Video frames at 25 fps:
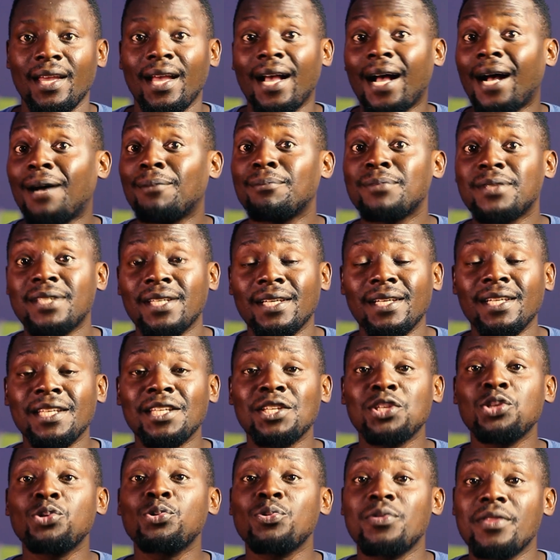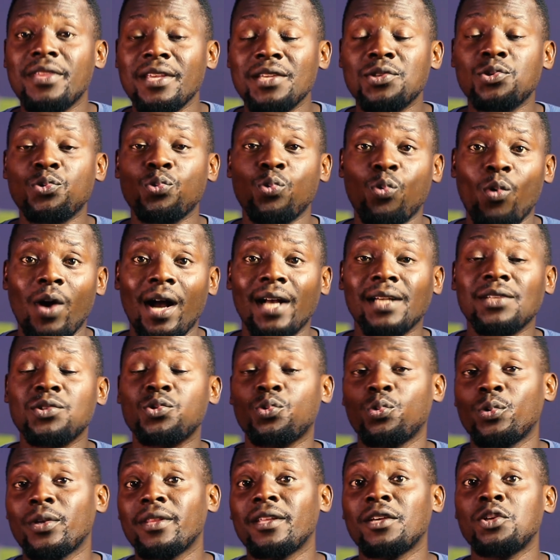I'm telling you this
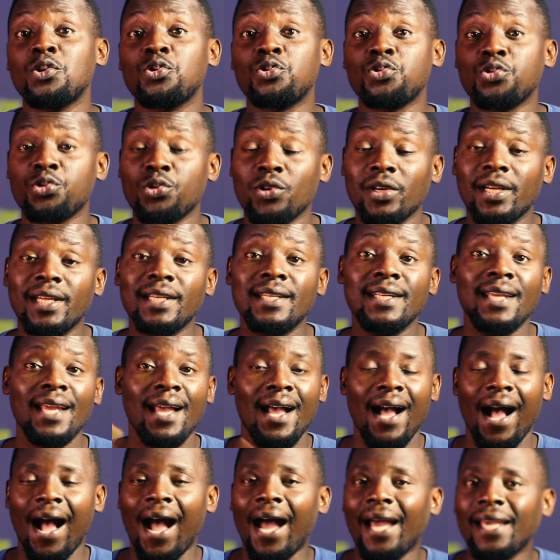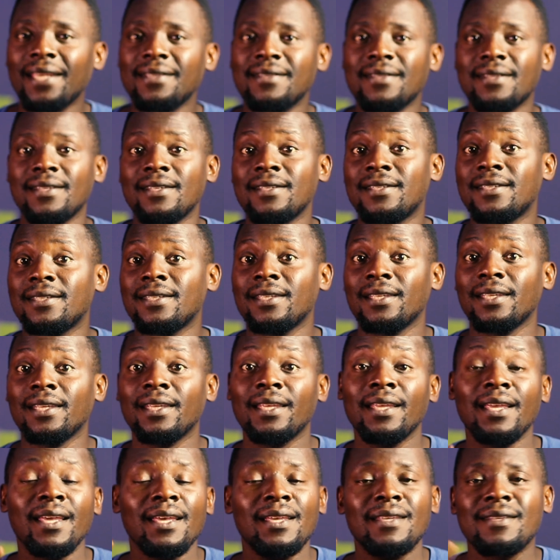works whether you trade
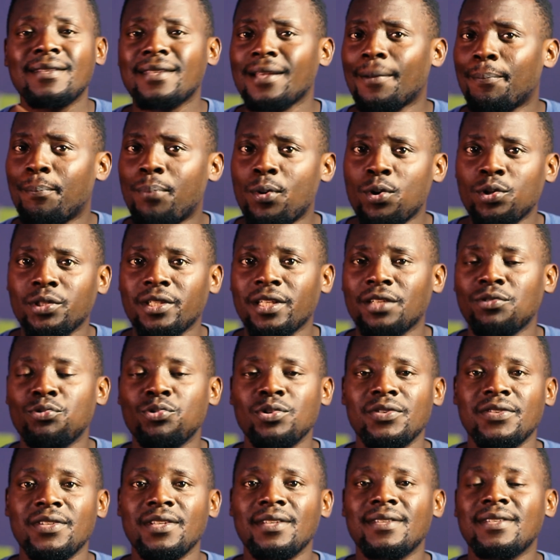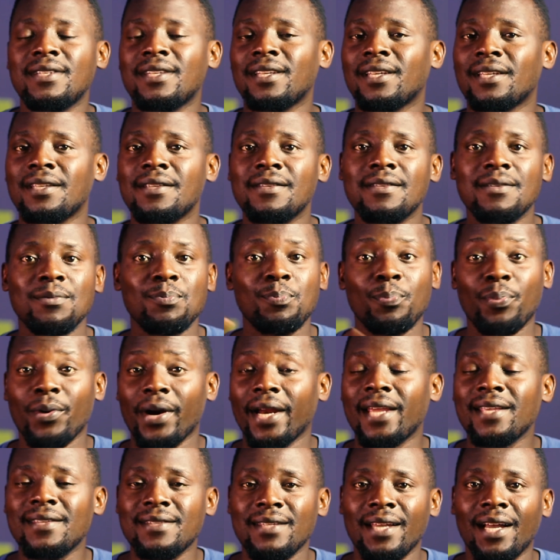ICT, support and resistance,
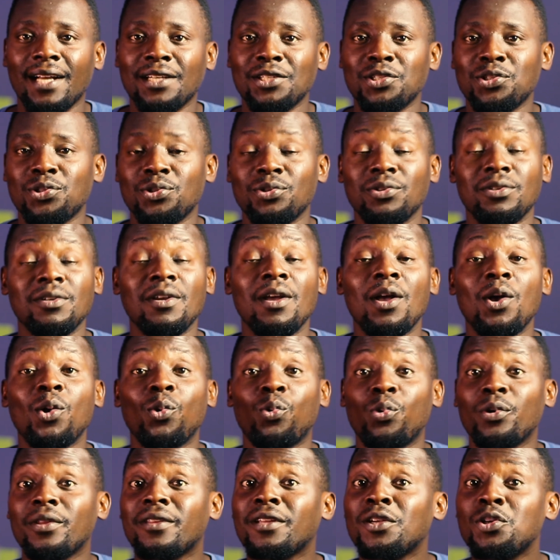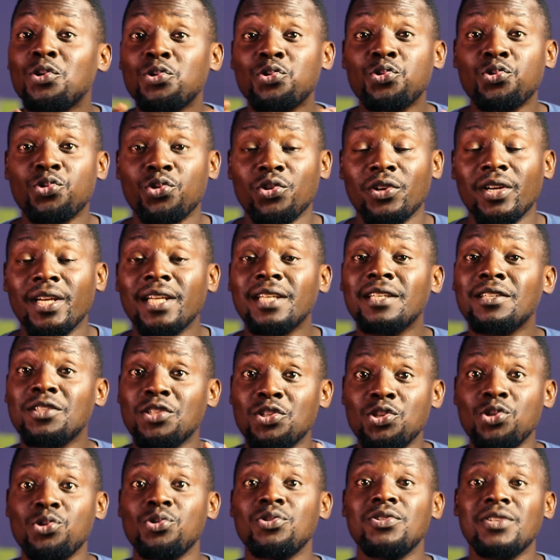price action, whether you trade
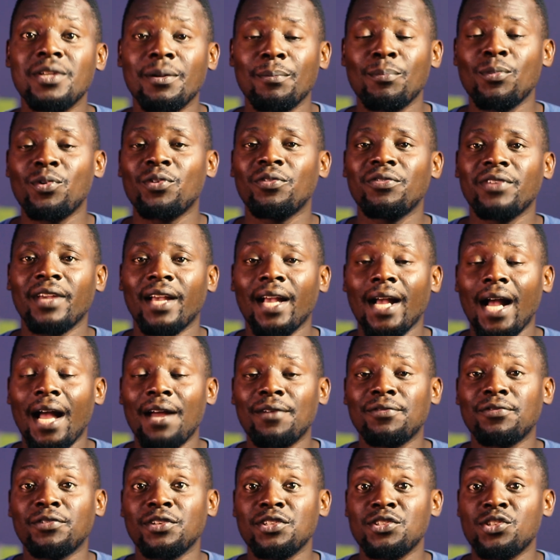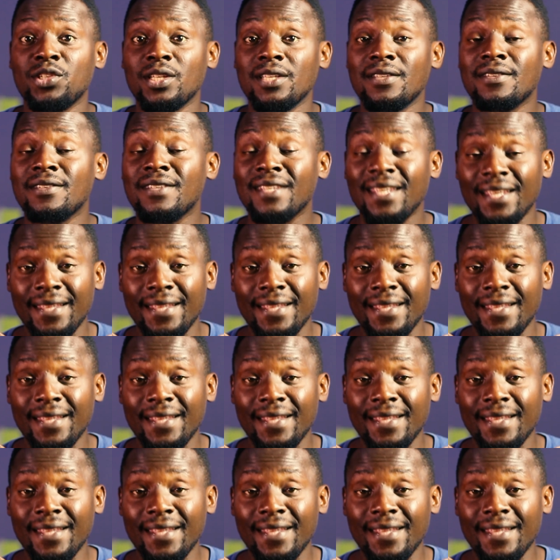using moving averages.